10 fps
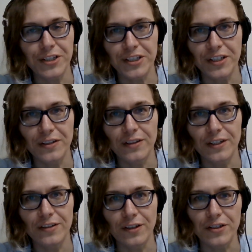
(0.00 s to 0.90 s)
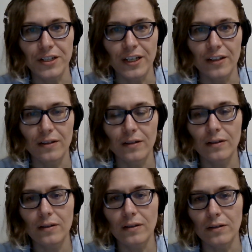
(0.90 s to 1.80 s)
just dissociate.
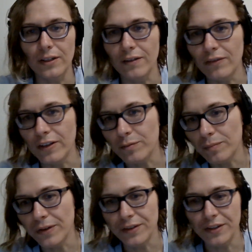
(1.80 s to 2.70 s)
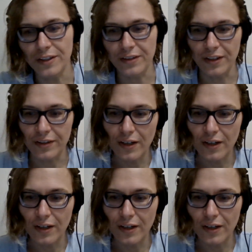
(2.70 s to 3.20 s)
Oh, I got a Facebook message.